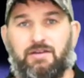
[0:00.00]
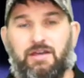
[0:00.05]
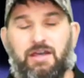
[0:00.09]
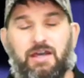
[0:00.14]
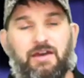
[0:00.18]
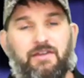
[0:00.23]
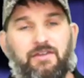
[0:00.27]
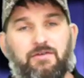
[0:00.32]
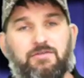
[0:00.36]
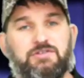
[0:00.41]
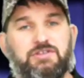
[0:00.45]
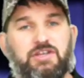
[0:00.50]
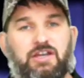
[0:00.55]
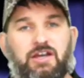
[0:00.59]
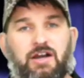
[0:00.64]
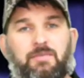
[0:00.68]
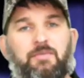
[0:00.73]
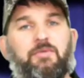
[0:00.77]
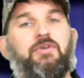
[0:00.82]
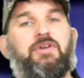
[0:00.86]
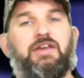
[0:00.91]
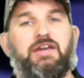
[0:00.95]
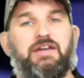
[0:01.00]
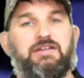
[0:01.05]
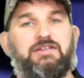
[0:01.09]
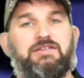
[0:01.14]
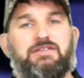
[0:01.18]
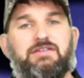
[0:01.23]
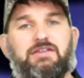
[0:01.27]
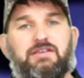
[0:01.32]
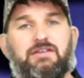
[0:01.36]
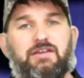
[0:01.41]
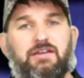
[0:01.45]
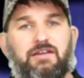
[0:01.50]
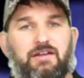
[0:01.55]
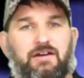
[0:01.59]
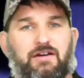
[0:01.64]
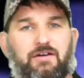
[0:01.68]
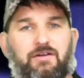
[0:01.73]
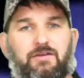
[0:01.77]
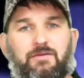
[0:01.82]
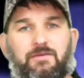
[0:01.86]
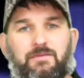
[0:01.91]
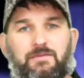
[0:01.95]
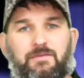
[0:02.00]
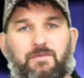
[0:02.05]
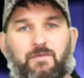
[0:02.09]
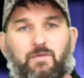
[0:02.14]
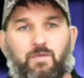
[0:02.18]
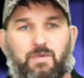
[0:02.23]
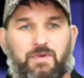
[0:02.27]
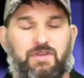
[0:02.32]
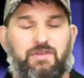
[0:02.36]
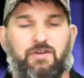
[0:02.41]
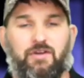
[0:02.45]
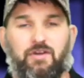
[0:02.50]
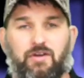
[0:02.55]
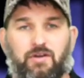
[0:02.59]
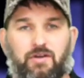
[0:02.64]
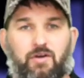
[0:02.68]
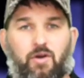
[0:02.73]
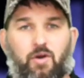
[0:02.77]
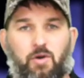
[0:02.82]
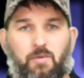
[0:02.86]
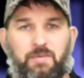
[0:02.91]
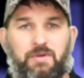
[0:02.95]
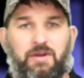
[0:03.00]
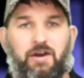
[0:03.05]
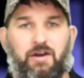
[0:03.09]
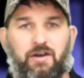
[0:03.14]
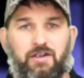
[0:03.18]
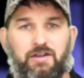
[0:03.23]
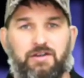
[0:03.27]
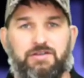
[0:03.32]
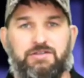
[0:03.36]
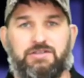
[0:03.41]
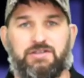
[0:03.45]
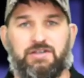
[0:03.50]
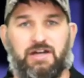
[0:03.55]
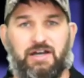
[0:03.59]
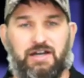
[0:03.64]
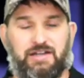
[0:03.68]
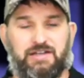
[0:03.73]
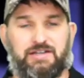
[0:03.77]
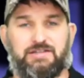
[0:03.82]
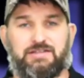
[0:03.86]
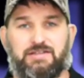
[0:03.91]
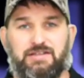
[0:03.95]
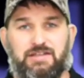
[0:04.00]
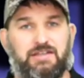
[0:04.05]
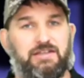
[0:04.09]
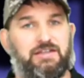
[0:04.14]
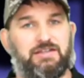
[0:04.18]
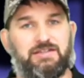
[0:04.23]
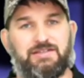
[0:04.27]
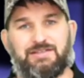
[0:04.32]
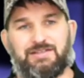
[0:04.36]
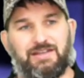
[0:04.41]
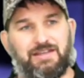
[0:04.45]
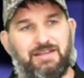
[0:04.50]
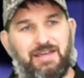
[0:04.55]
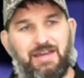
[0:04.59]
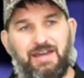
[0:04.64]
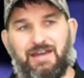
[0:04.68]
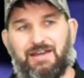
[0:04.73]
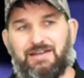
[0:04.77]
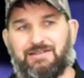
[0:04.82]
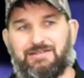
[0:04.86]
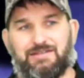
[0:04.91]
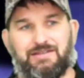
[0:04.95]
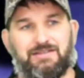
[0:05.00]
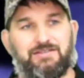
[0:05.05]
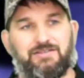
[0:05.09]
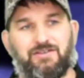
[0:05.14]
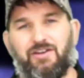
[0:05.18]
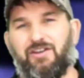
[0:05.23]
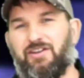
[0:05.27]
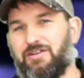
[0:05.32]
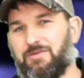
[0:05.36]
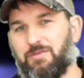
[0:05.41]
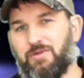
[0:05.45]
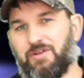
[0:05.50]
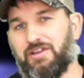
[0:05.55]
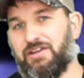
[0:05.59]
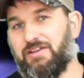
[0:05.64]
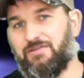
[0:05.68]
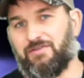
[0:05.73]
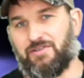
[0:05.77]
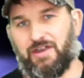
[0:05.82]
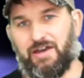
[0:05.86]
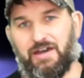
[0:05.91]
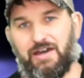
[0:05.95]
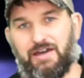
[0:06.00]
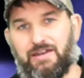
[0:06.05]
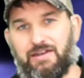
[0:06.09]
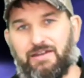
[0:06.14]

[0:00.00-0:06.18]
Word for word: And there was a couple kids that, you know, with their open hearts and honesty, did say, yeah, it's, it's hard to believe that.